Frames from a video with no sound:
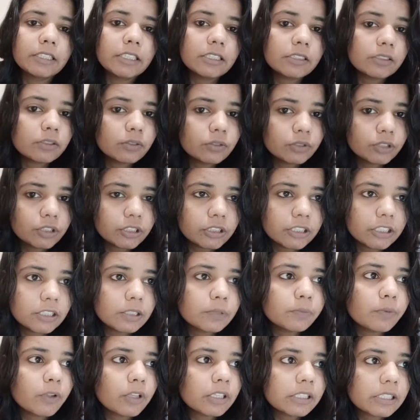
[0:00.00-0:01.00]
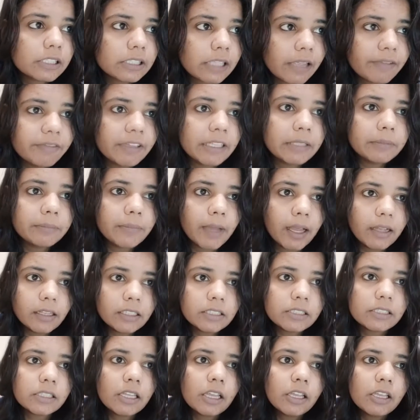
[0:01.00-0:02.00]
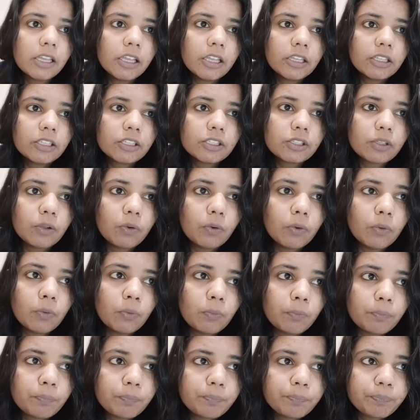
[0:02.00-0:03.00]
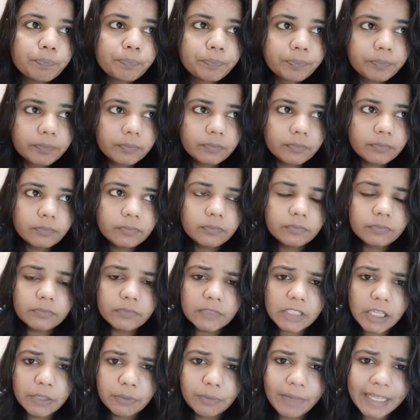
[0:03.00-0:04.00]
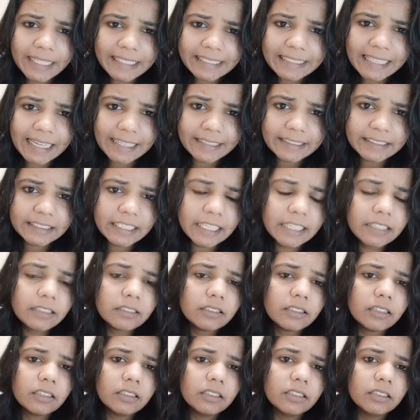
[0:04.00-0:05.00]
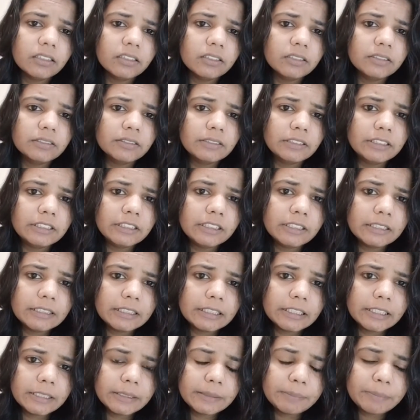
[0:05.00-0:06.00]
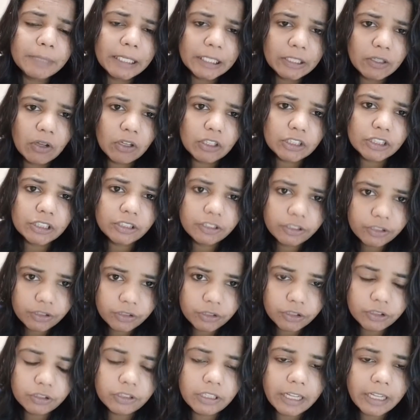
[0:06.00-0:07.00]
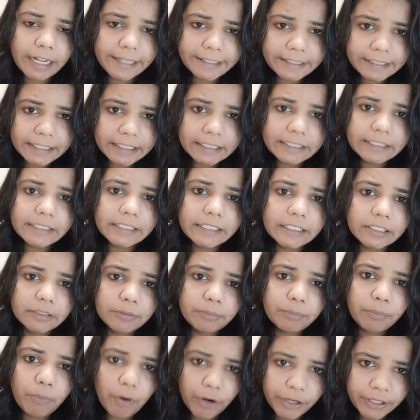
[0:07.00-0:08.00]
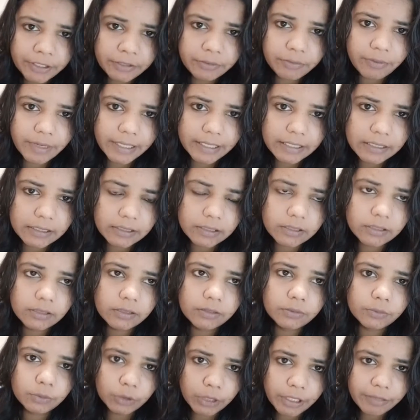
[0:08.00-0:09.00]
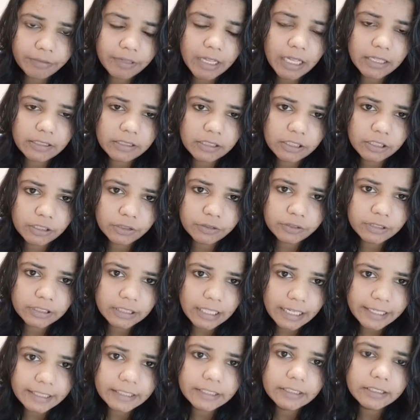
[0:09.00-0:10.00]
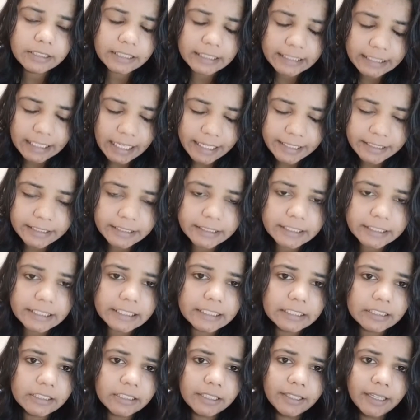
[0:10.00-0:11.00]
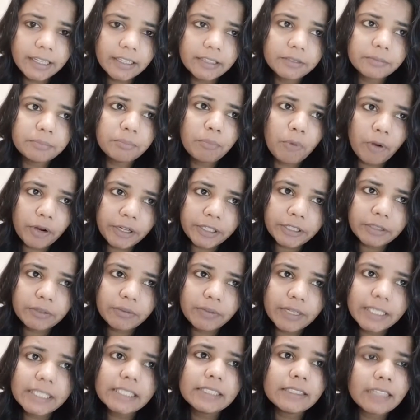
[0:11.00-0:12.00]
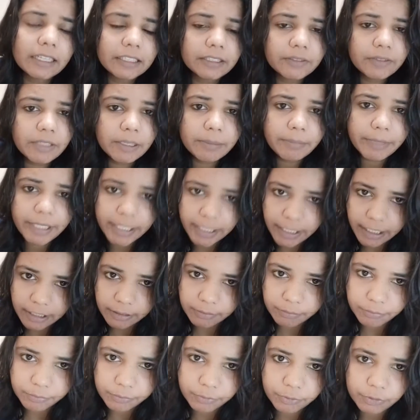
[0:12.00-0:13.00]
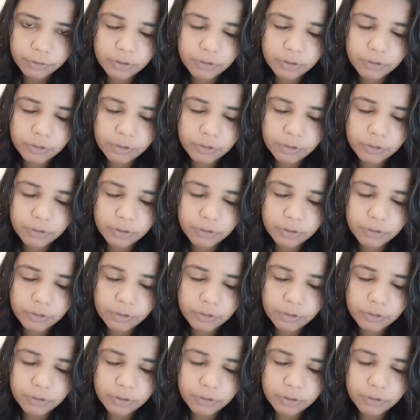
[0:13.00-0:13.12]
This question is for 7 marks. So while writing the precautions, you should write it in point wise. Whatever answer you will write neatly and point wise, that will be helpful.